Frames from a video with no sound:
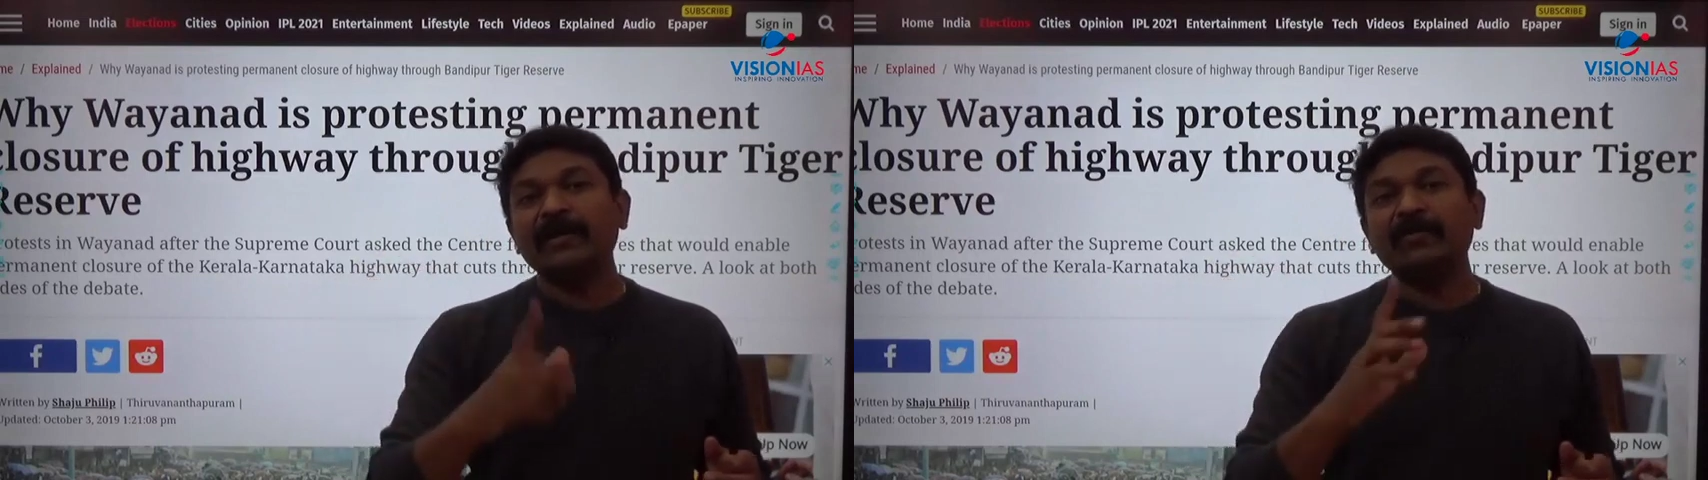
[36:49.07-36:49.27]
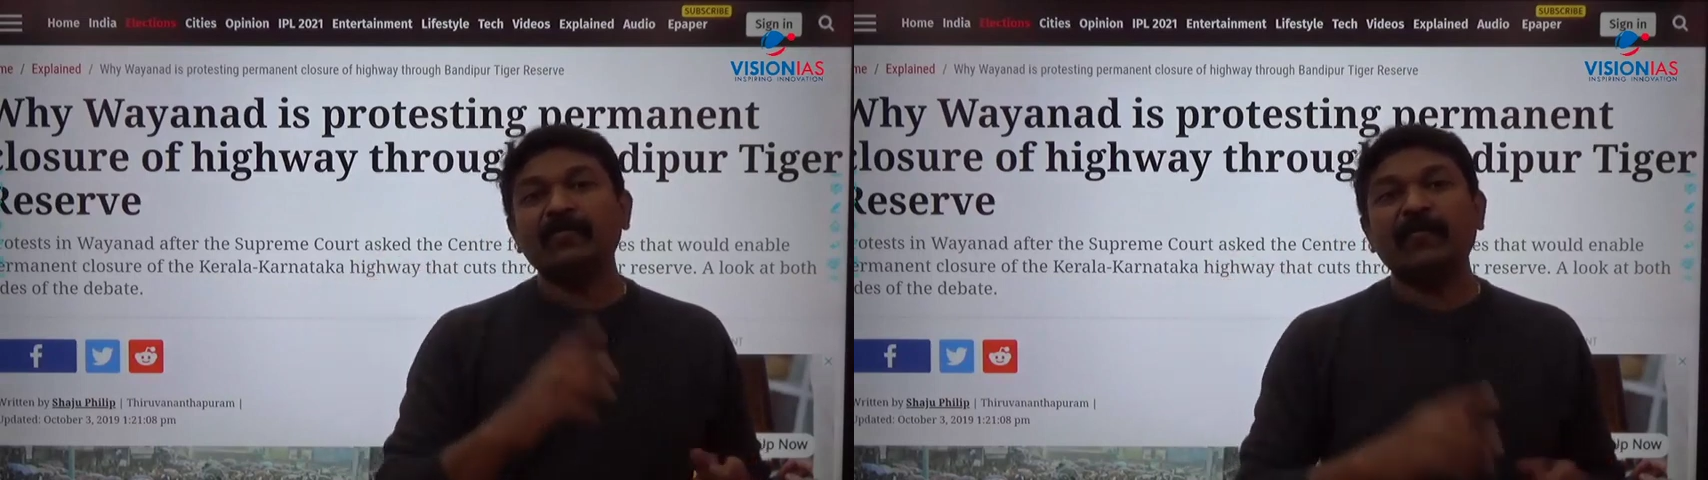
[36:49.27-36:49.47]

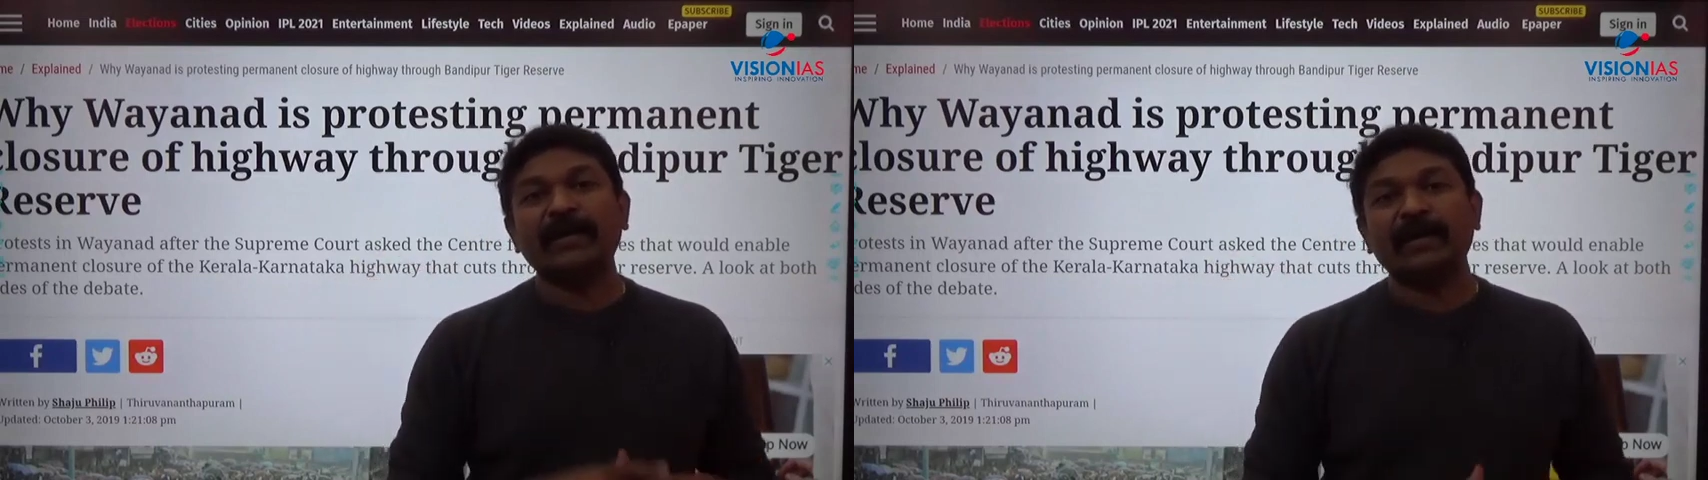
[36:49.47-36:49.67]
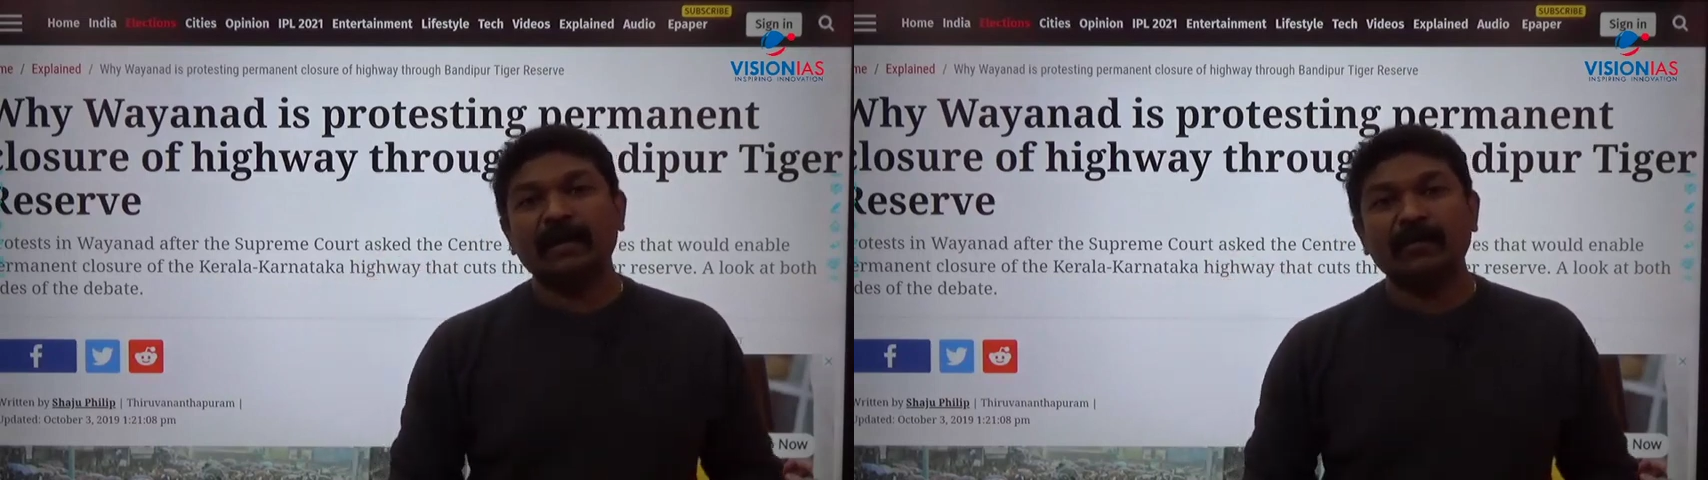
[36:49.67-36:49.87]
into
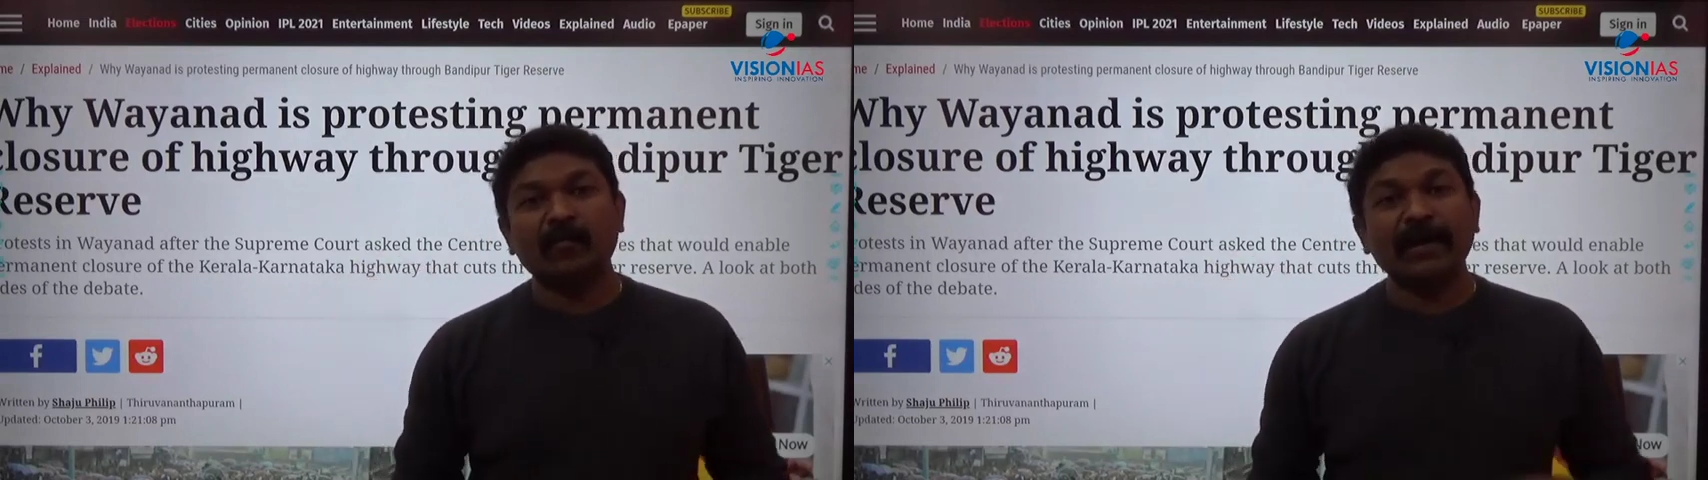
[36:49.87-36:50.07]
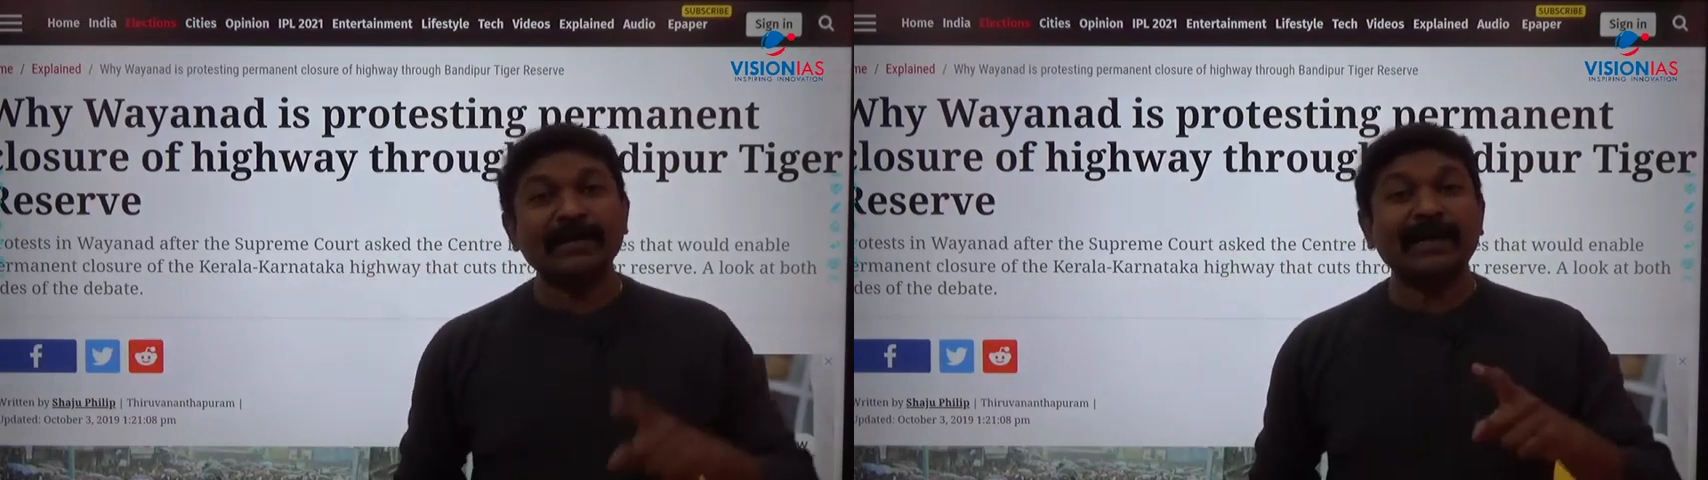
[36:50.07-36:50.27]

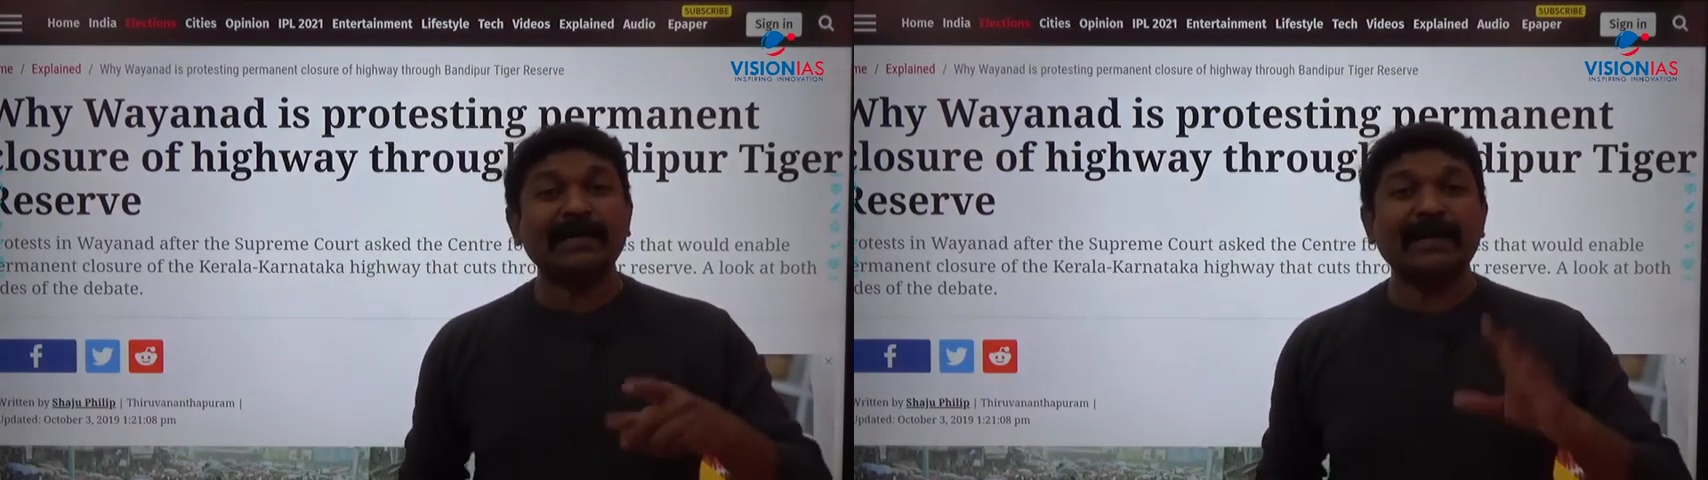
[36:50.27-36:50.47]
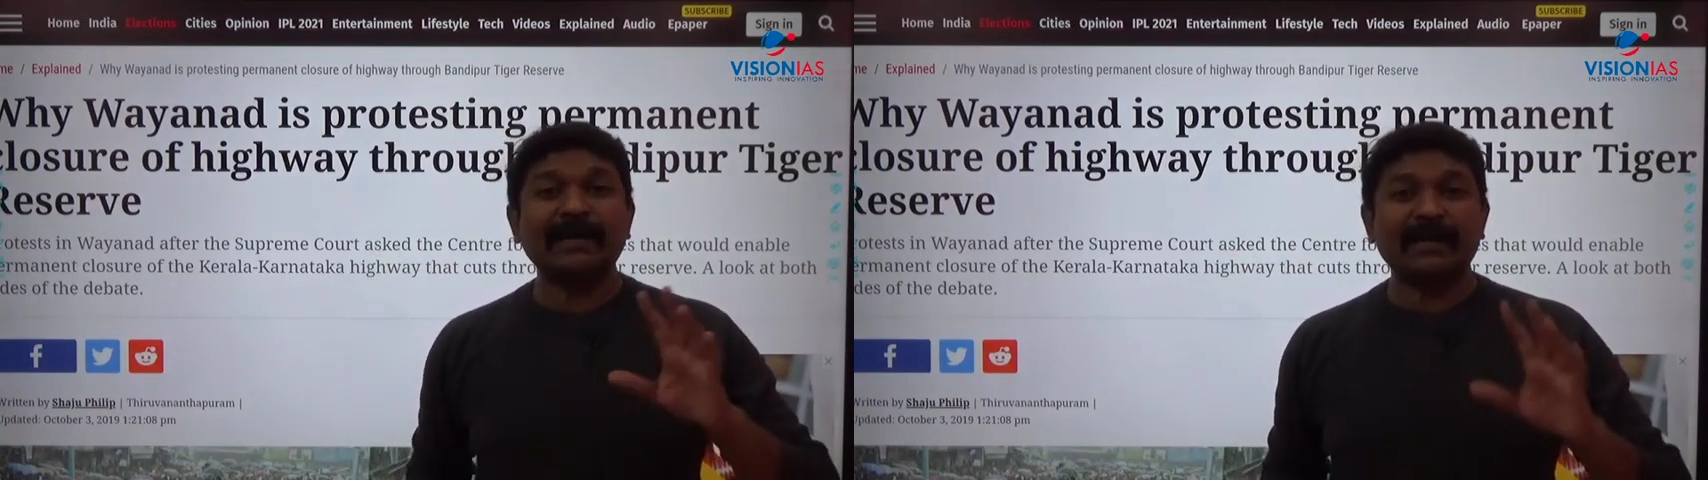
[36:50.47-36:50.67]
Wayanad
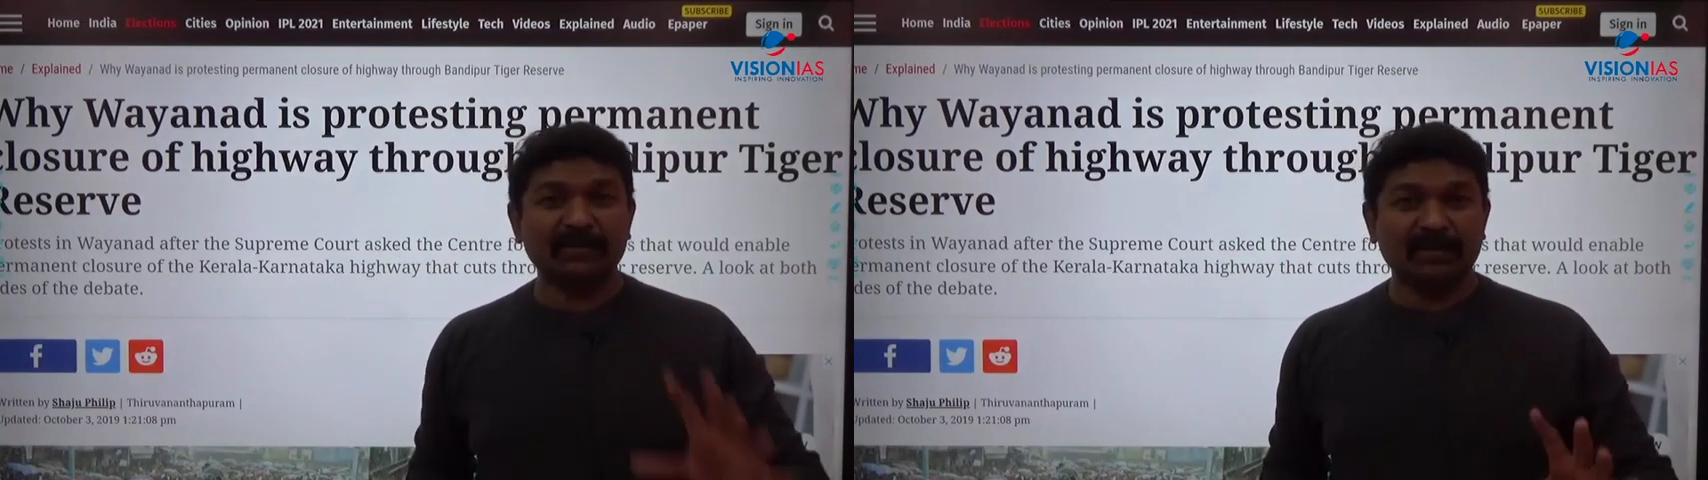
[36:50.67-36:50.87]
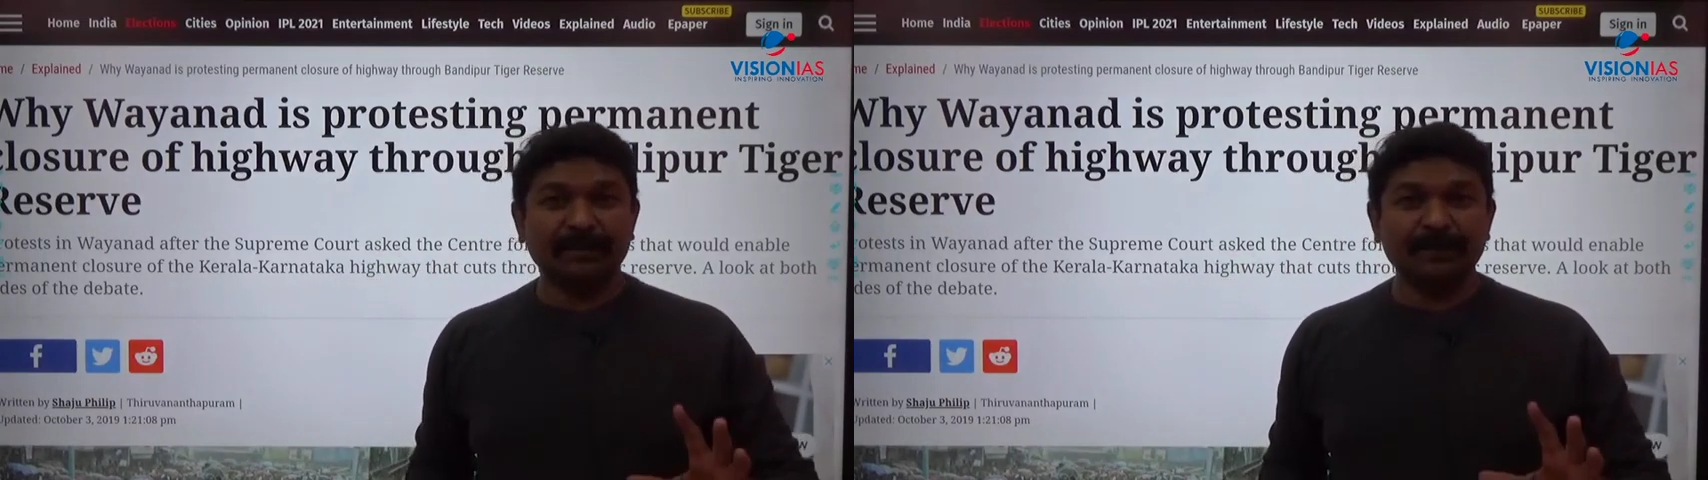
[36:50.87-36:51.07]
Tiger Reserve.